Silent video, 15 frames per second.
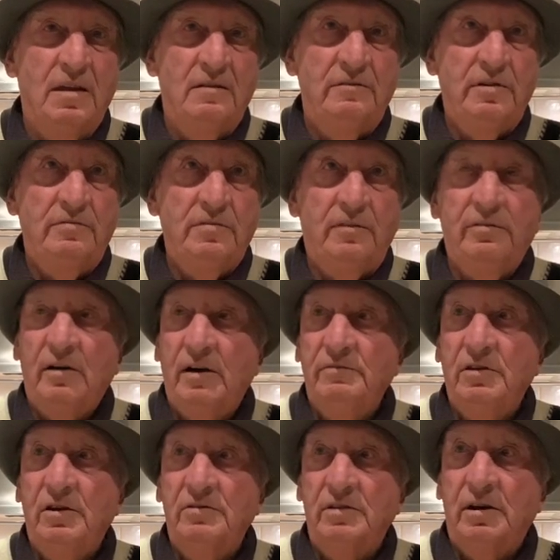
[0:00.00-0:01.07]
55
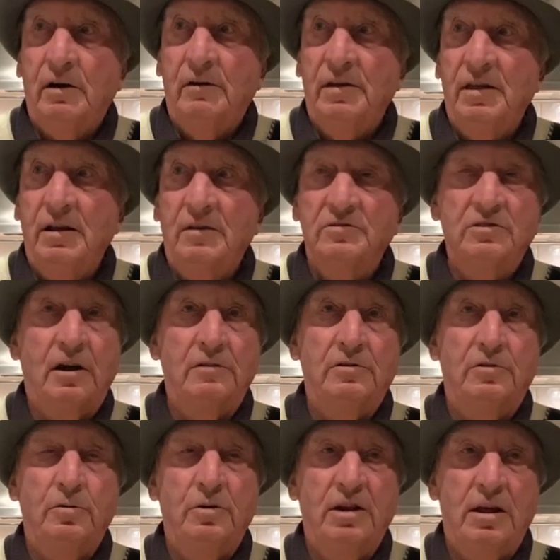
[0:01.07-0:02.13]
years ago, I think I
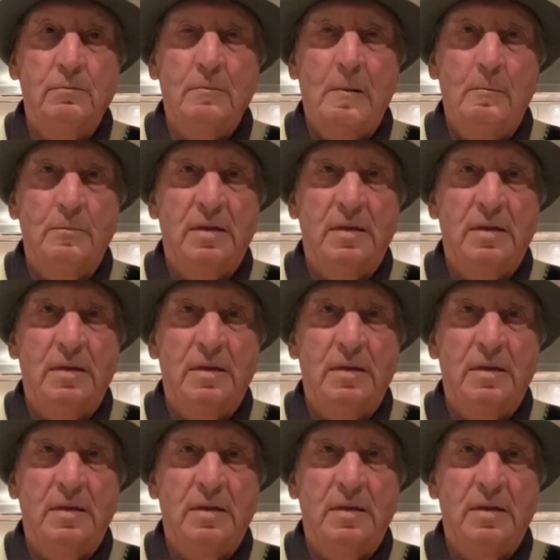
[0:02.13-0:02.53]
started doing it.